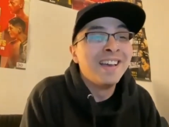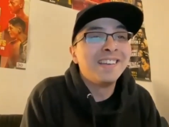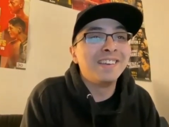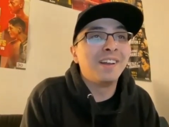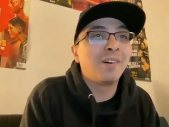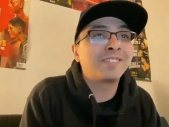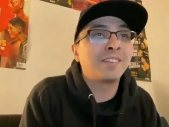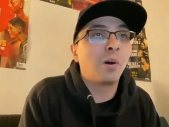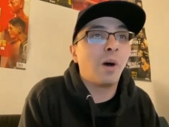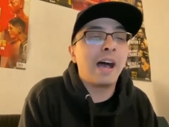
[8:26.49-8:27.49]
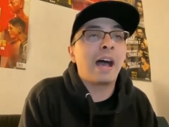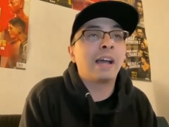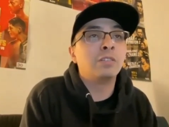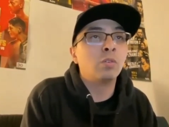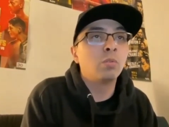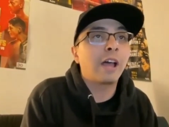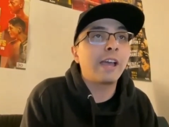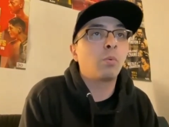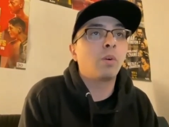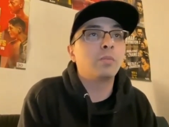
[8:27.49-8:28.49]
You know, so I, I do
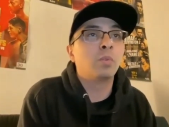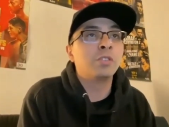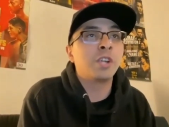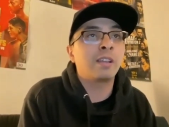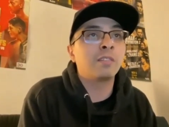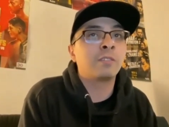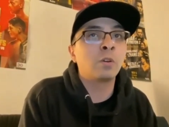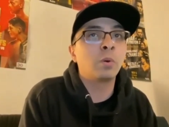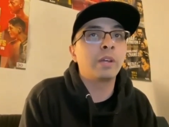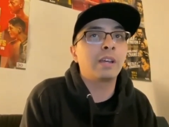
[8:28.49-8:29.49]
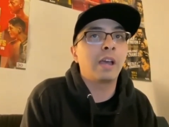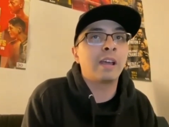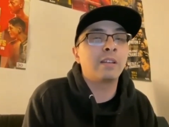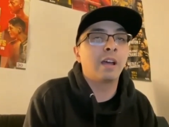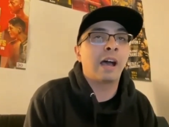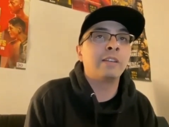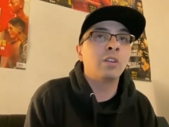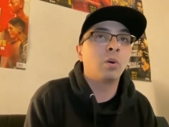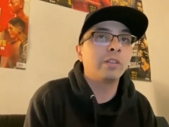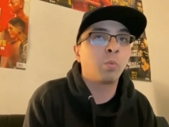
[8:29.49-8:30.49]
like what, what Jake is doing. And I
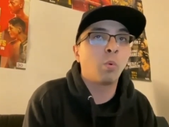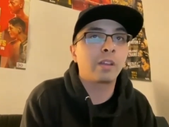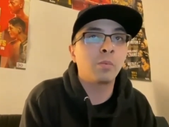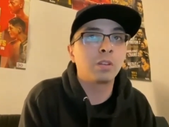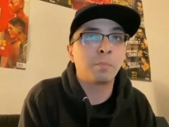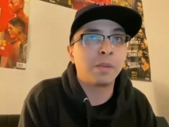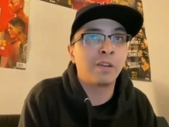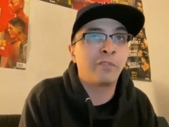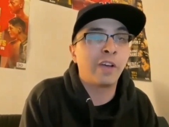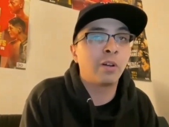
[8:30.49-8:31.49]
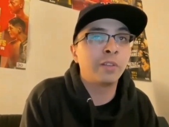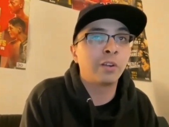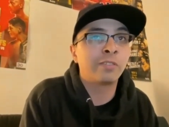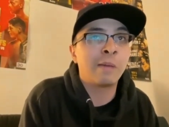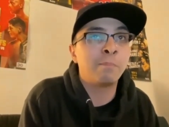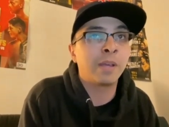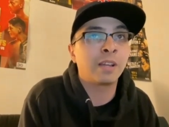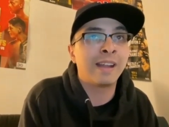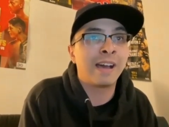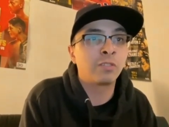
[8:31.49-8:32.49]
know he's working with the P F L and there's that big
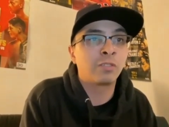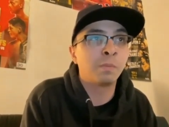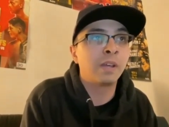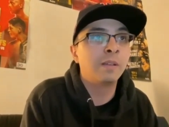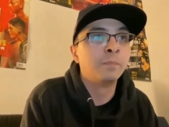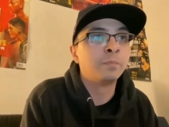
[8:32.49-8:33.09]
announcement.